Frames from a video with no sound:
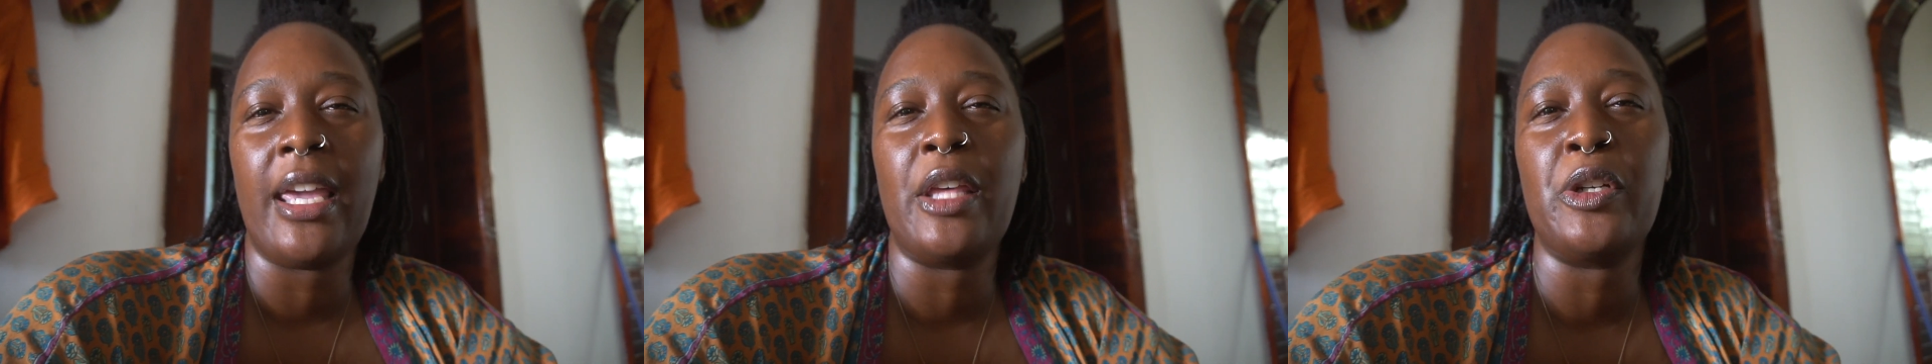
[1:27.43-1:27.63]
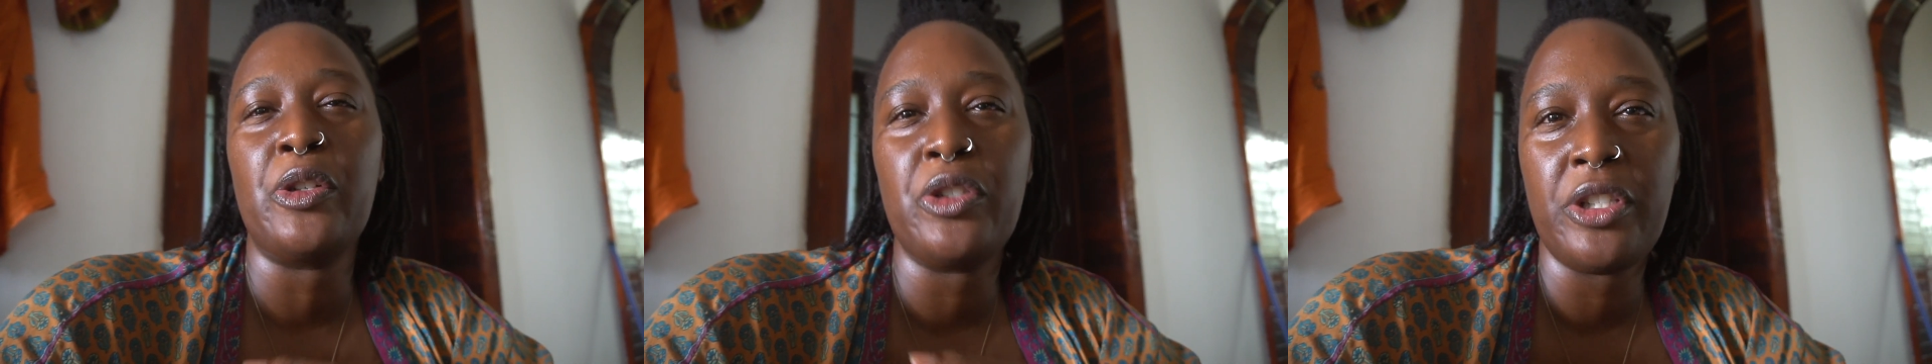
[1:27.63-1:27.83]

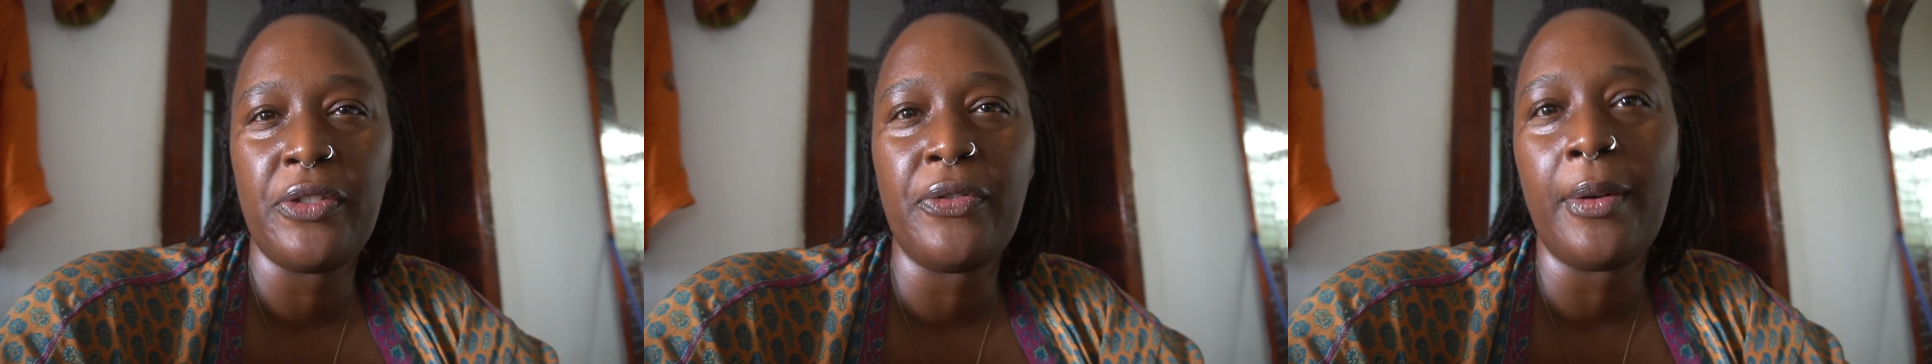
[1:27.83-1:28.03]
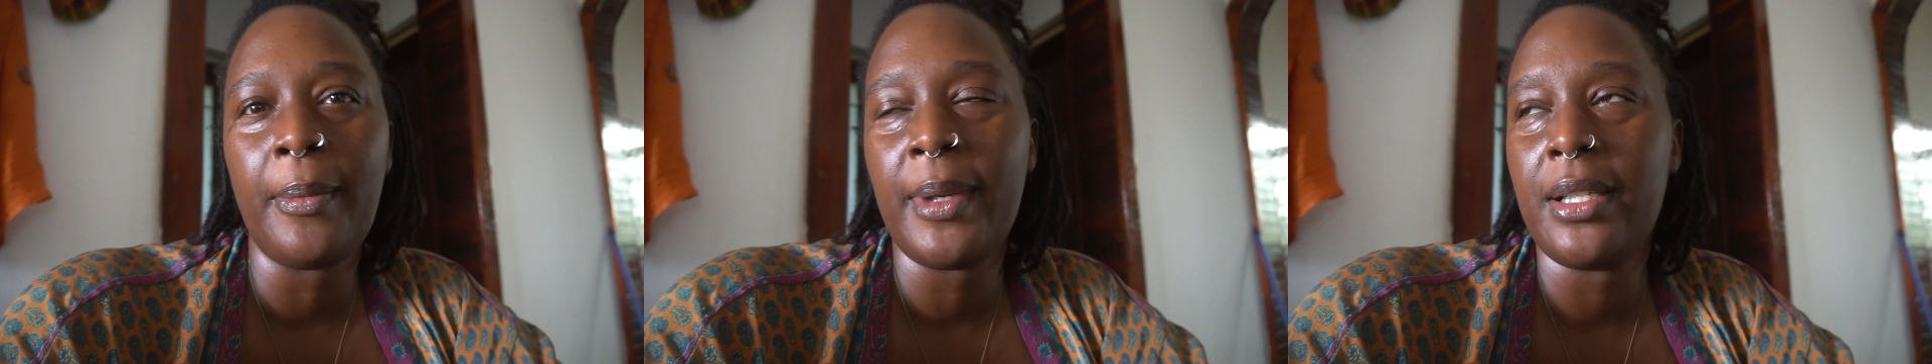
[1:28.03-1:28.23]
energy
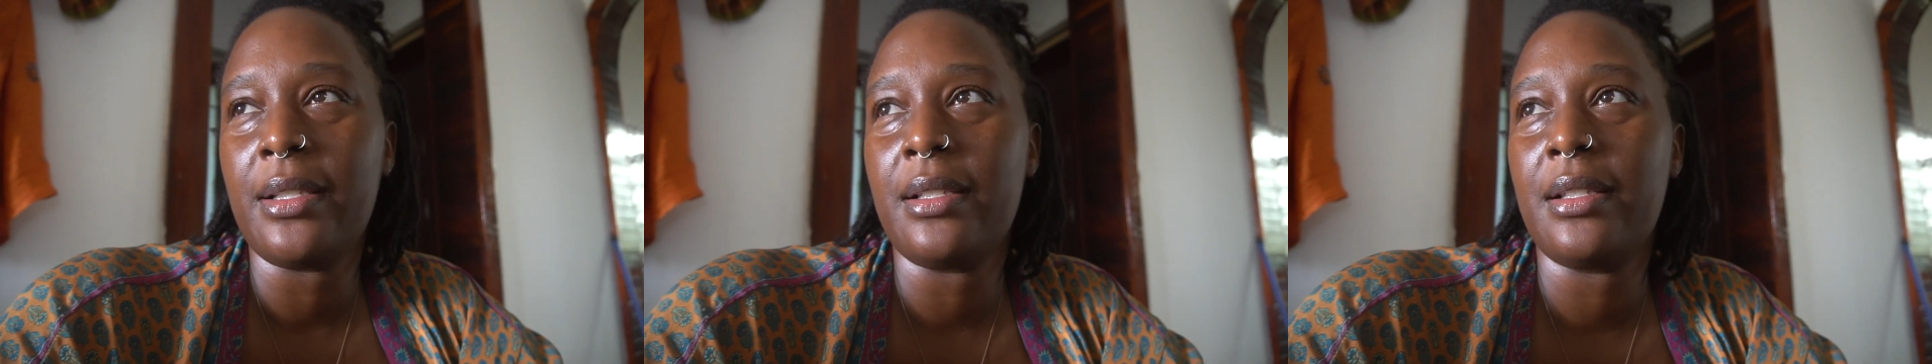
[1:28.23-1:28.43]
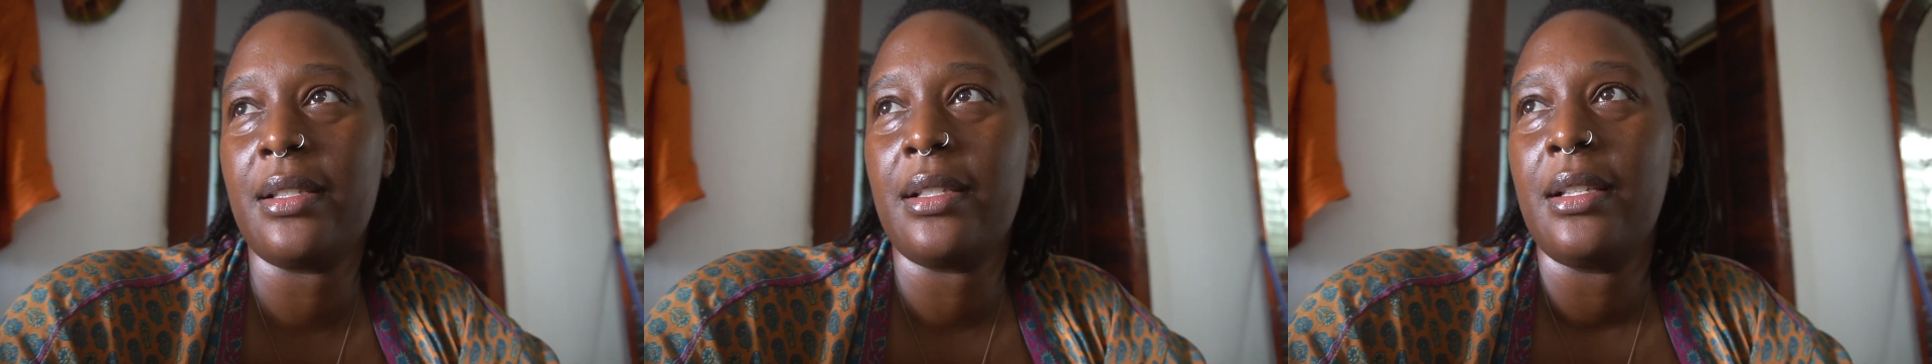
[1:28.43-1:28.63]
from
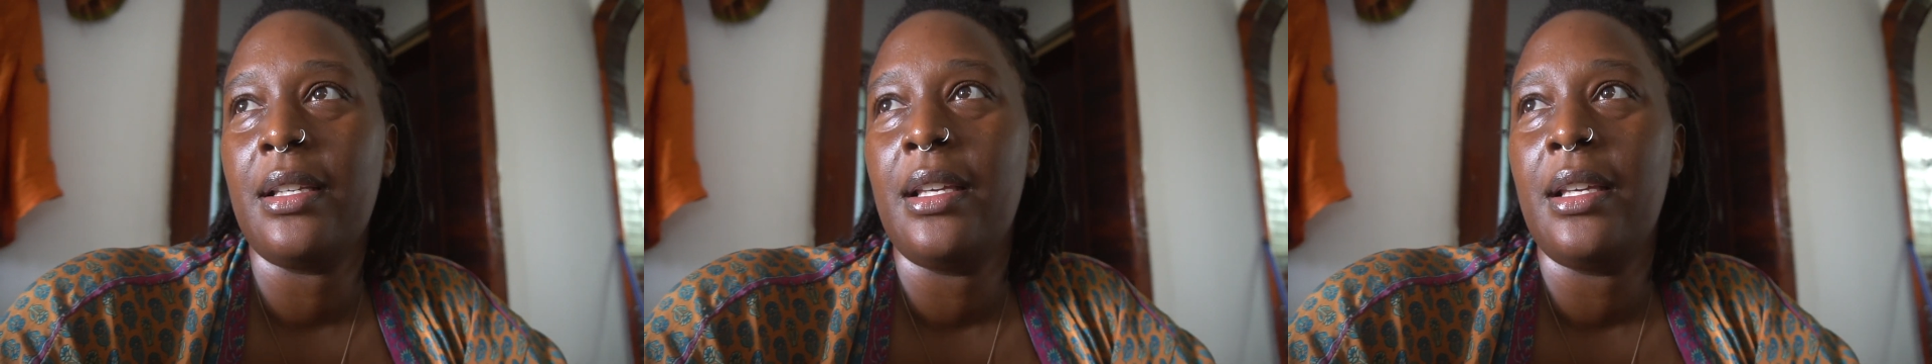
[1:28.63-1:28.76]
us